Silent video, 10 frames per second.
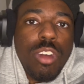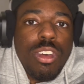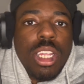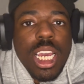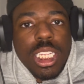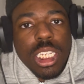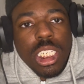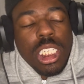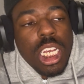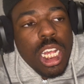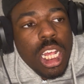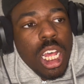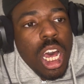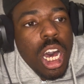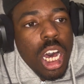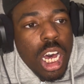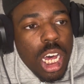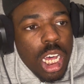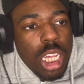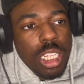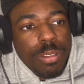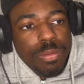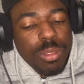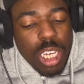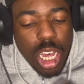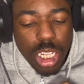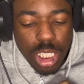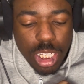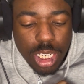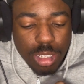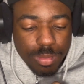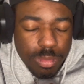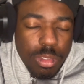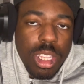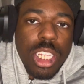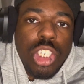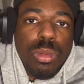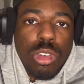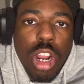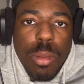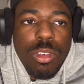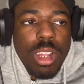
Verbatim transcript: If you like this uh, content, then subscribe. If you